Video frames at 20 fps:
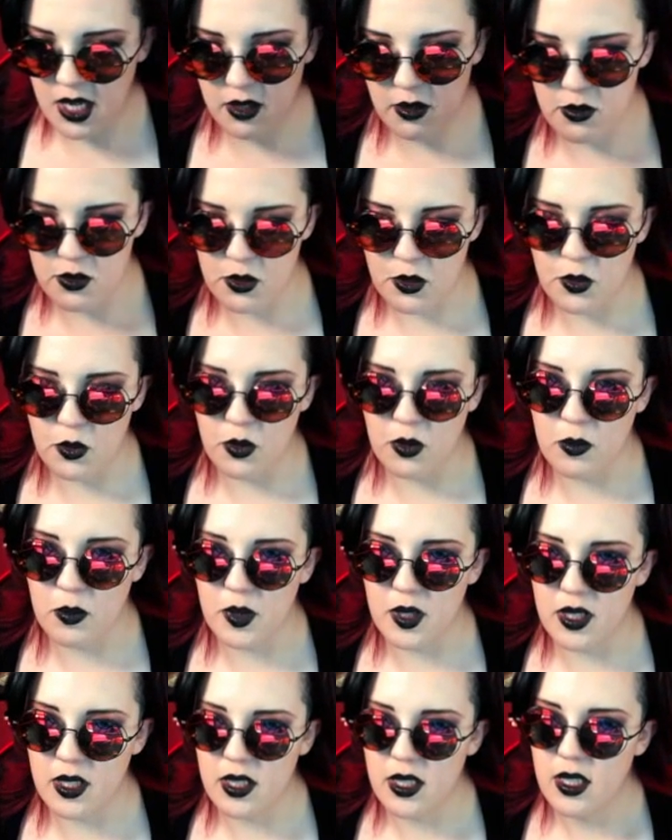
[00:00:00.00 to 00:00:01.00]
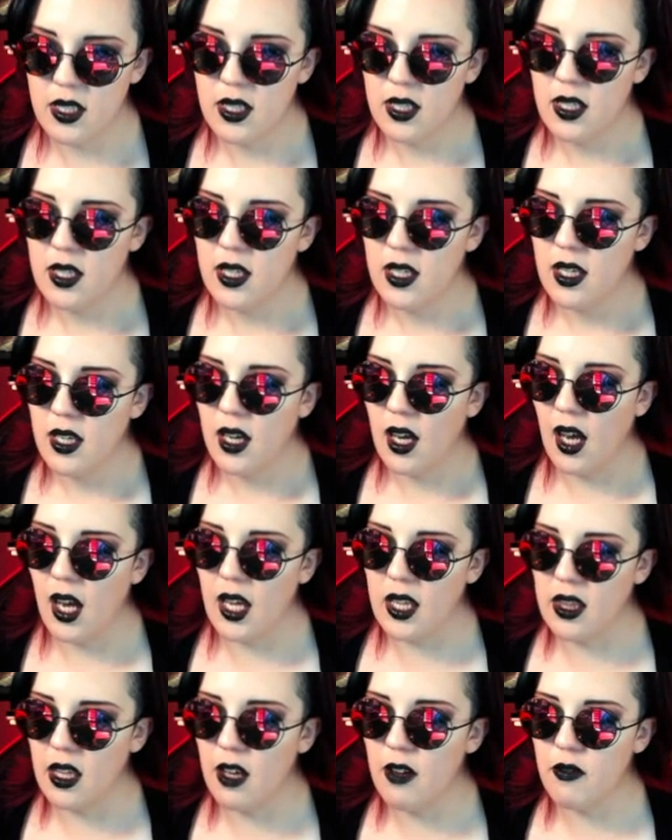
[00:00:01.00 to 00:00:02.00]
the Mandos are cool, but
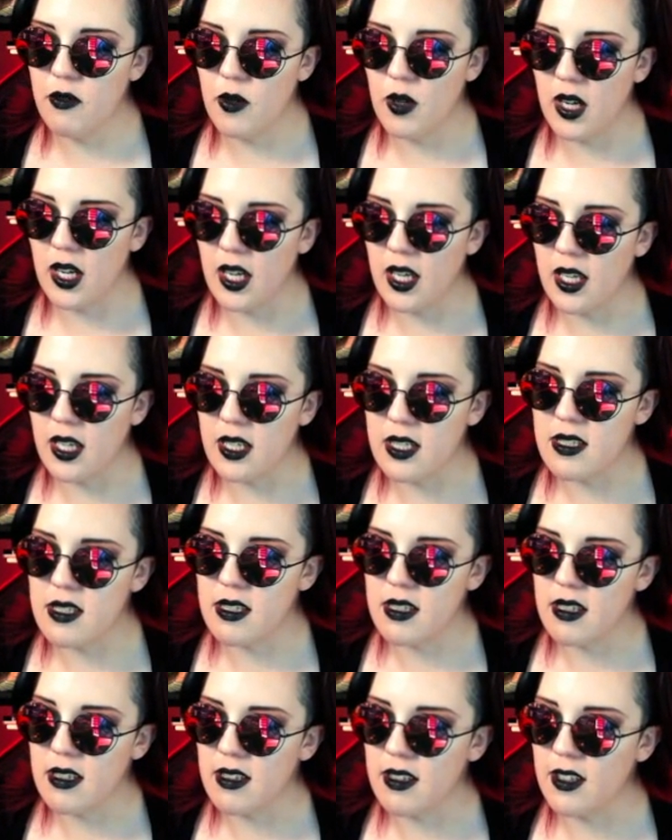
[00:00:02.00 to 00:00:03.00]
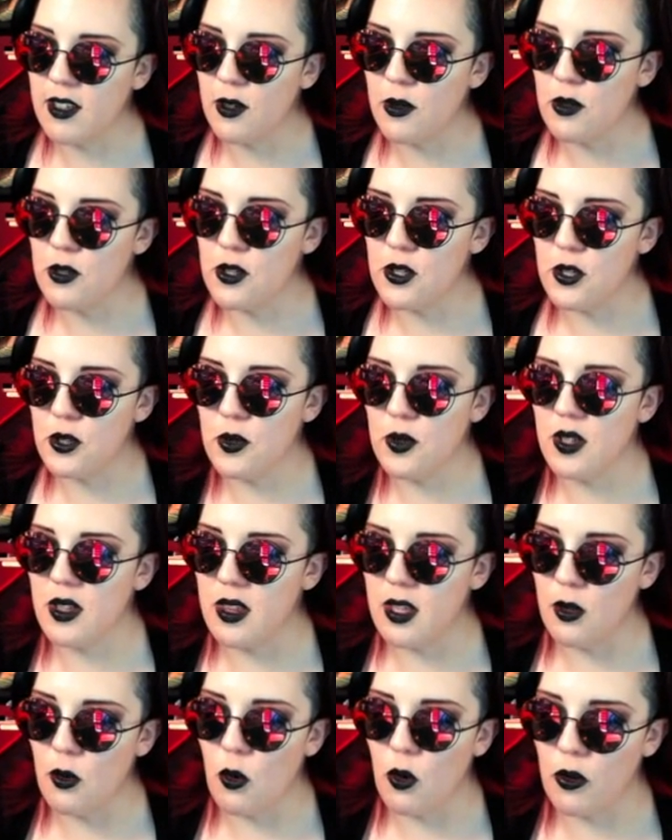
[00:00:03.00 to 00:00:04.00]
I love when I get to go shoot
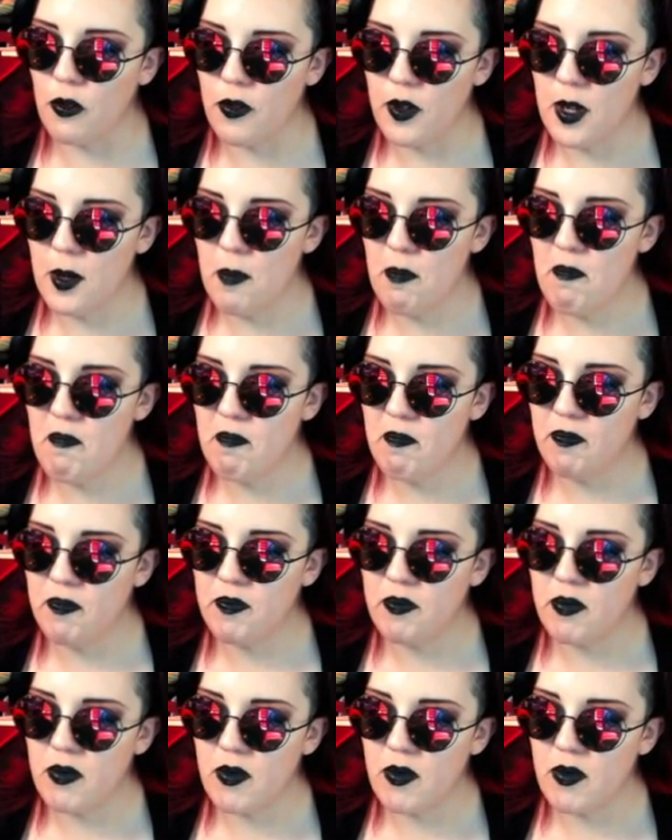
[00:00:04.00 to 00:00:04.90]
at the Orpheum,